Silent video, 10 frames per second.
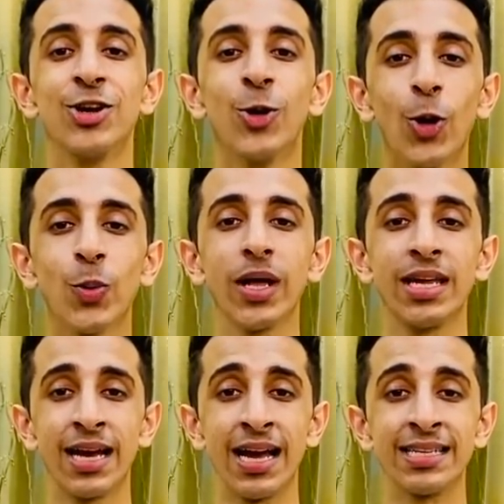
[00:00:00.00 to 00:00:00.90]
Don't
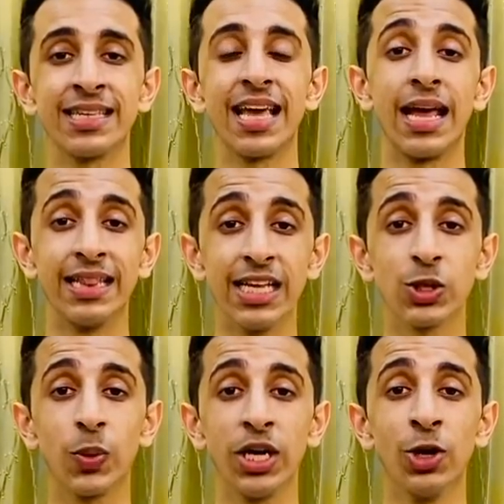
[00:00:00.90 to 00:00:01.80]
worry guys, in this
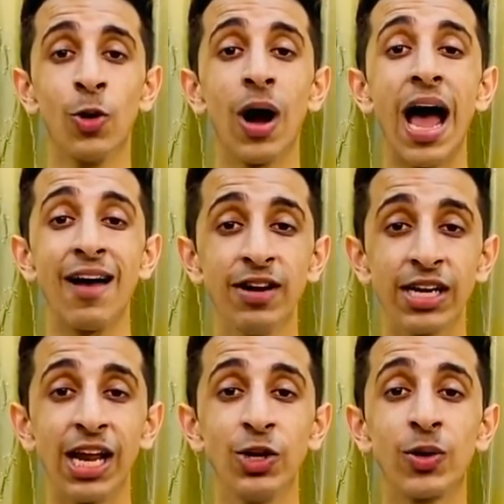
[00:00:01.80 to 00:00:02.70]
video, I will
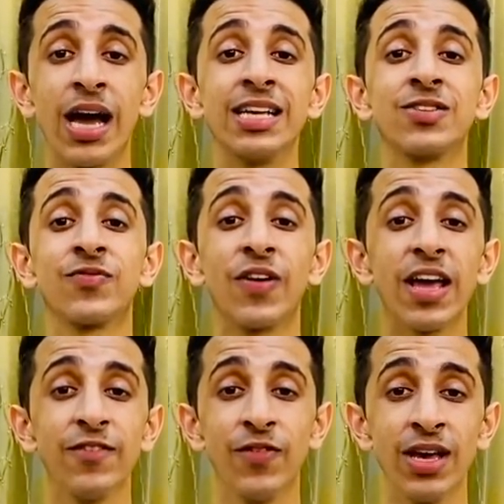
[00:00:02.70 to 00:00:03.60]
tell you guys
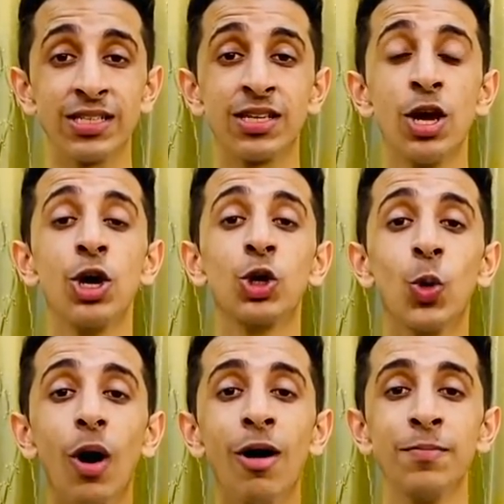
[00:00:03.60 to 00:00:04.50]
5 ways
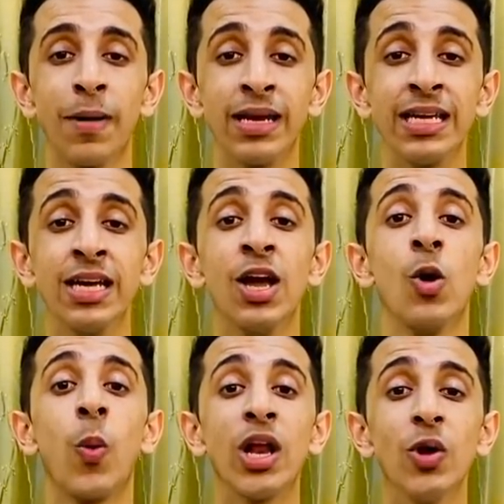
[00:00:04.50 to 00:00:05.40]
to earn money
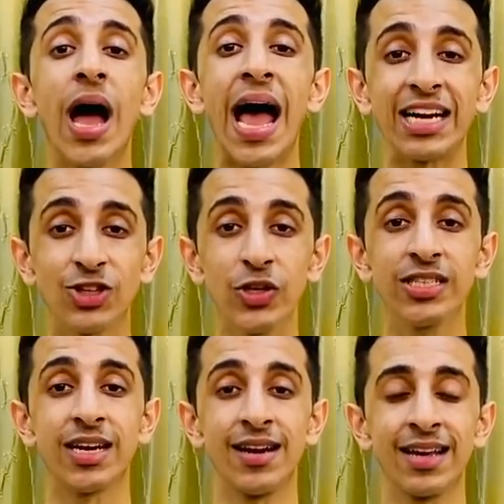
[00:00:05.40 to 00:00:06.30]
while you're actually
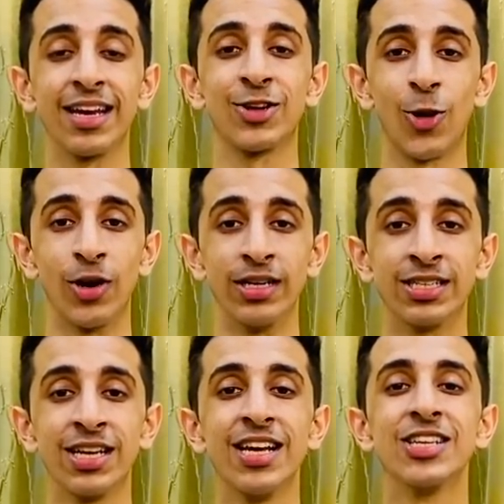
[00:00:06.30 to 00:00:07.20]
studying in college.
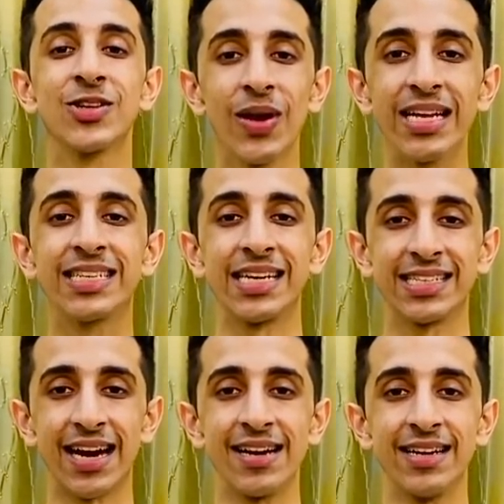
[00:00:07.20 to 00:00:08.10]
So let's get
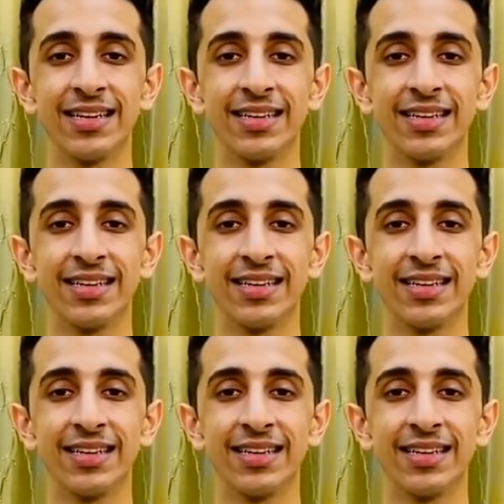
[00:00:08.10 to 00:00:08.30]
started.